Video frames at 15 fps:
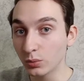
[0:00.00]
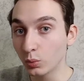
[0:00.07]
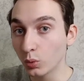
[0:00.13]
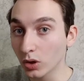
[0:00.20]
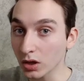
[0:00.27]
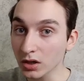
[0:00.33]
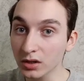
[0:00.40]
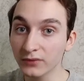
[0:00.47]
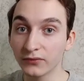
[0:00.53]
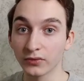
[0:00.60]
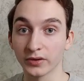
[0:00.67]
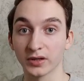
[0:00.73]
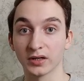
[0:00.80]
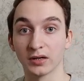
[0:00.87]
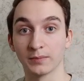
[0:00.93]
work for
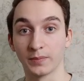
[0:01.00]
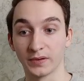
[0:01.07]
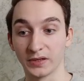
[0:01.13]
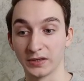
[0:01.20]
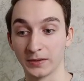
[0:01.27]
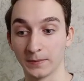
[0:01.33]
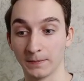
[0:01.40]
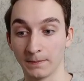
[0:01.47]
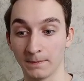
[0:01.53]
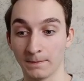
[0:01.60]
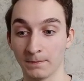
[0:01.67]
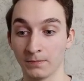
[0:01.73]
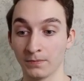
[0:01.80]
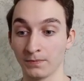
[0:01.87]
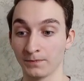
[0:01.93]
the company.
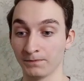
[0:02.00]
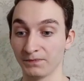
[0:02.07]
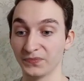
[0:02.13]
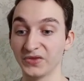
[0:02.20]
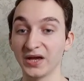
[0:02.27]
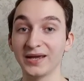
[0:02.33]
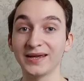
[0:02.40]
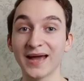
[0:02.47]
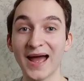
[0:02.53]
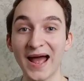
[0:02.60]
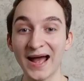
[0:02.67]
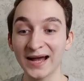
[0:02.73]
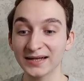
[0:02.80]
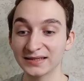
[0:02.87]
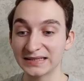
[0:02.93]
They
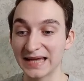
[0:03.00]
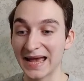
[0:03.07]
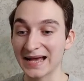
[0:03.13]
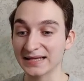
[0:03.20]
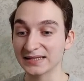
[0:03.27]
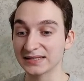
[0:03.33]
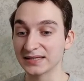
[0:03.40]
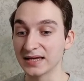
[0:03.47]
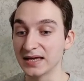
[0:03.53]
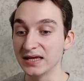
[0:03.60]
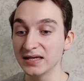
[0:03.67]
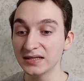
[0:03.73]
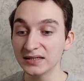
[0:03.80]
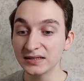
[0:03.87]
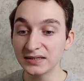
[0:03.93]
act as
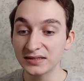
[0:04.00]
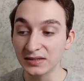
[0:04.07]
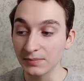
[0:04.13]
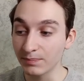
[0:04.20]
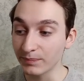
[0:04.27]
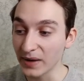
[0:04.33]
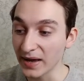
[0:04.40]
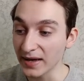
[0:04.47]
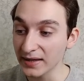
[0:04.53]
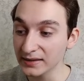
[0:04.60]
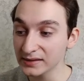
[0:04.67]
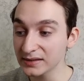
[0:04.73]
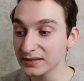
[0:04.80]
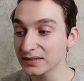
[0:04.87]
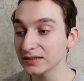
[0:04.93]

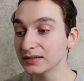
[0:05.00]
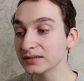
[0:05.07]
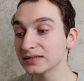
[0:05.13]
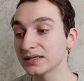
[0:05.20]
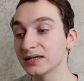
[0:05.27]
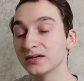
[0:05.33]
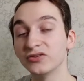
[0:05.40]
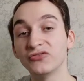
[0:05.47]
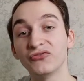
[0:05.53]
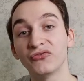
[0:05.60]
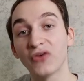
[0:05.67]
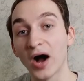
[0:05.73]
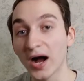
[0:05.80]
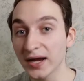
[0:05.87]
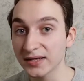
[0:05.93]
independent
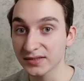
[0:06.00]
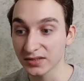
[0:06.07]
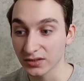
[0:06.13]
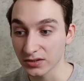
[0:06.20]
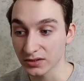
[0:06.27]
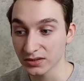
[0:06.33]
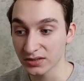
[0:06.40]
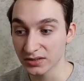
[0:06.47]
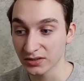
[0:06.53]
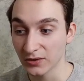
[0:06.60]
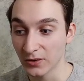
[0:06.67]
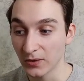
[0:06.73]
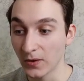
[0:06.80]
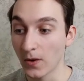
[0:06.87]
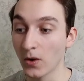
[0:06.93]
advisors
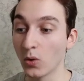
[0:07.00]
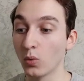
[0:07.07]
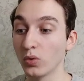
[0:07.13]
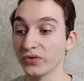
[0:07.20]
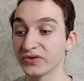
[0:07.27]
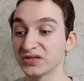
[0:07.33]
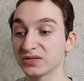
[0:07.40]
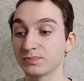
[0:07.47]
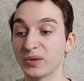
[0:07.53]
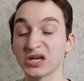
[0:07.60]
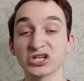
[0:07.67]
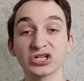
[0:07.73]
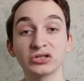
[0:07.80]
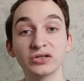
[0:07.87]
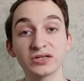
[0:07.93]
with
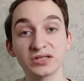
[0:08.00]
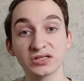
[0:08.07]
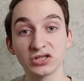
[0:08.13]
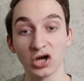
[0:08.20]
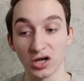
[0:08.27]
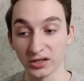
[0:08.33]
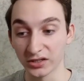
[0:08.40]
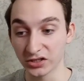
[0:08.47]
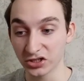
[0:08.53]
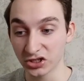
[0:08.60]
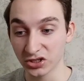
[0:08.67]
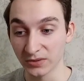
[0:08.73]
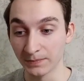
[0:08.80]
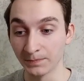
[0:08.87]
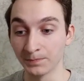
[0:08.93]
specialist
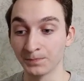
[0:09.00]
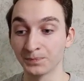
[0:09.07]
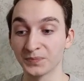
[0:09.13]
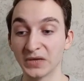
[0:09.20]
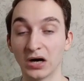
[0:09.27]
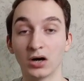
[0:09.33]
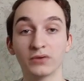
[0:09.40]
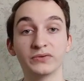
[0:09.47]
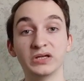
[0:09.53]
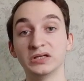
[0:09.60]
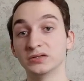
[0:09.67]
knowledge of the